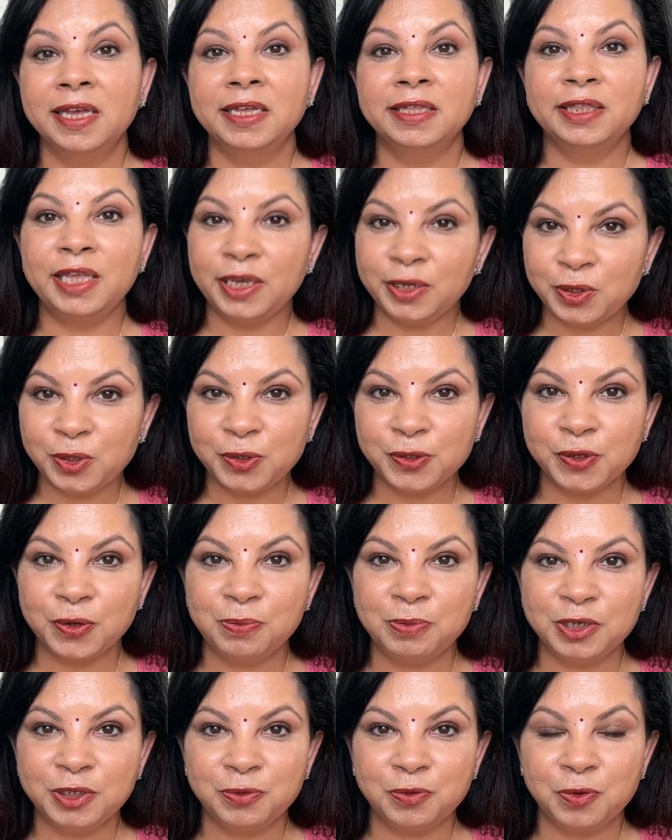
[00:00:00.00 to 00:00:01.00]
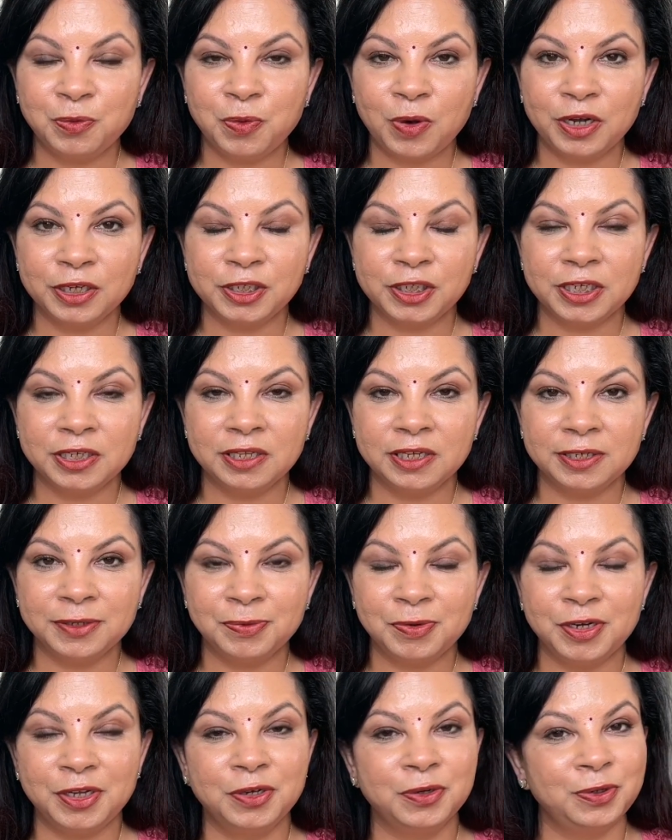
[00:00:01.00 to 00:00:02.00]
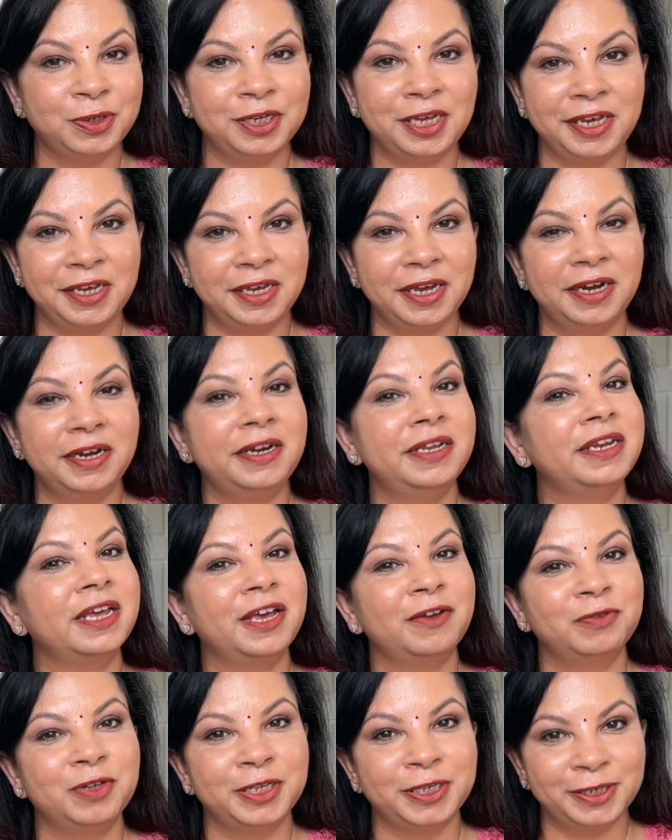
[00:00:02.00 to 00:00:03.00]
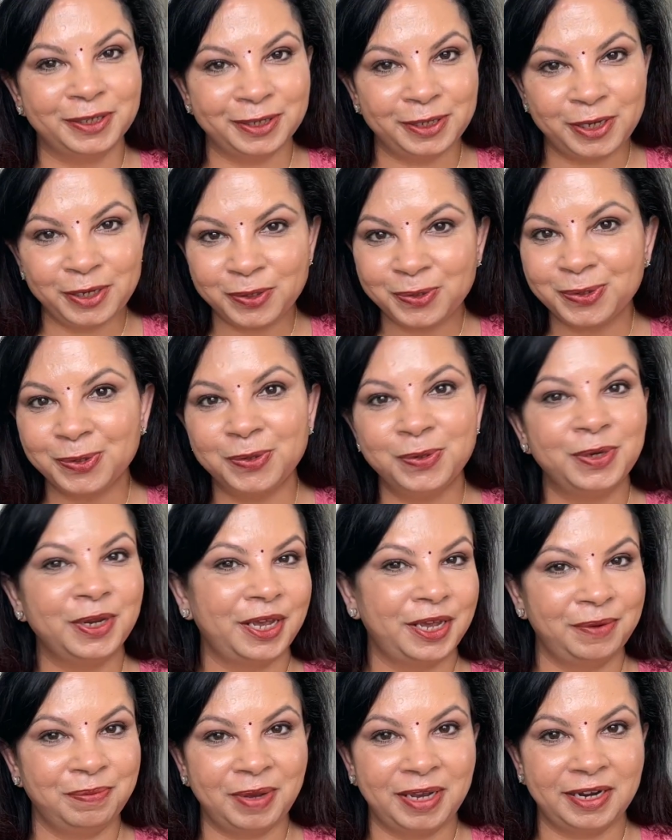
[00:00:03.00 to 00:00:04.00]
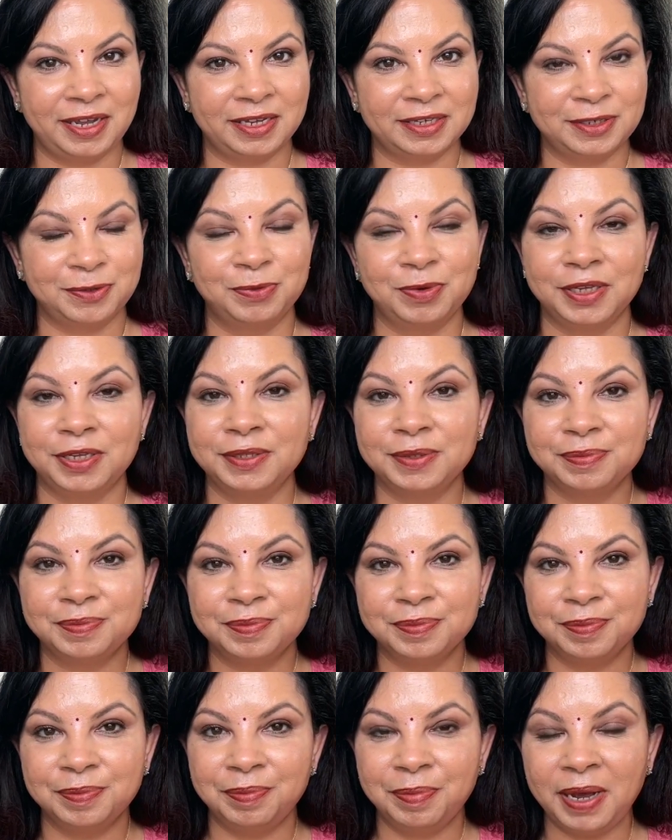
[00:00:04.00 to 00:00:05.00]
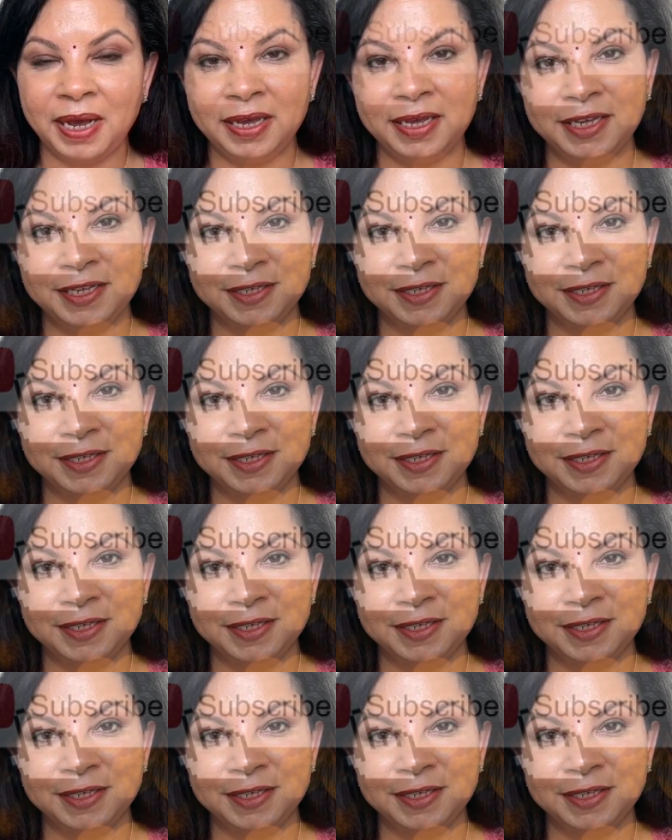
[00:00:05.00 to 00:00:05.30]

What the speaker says: Thank you so much for watching this video. Take care, and I will see you soon in my next one. Bye.